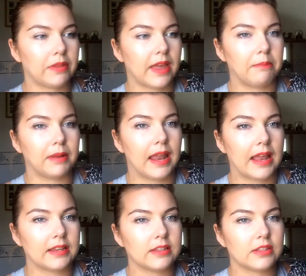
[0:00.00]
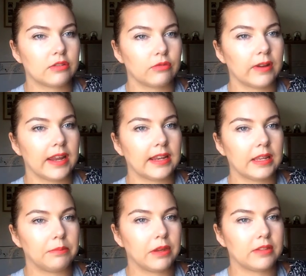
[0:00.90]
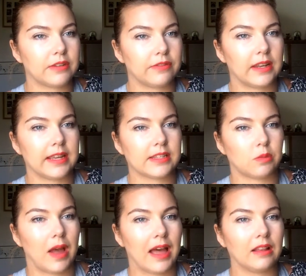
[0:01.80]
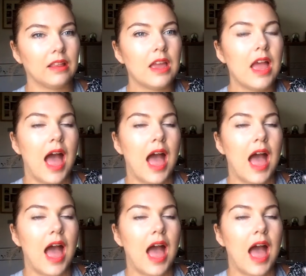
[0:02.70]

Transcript: but they blend really beautifully as well.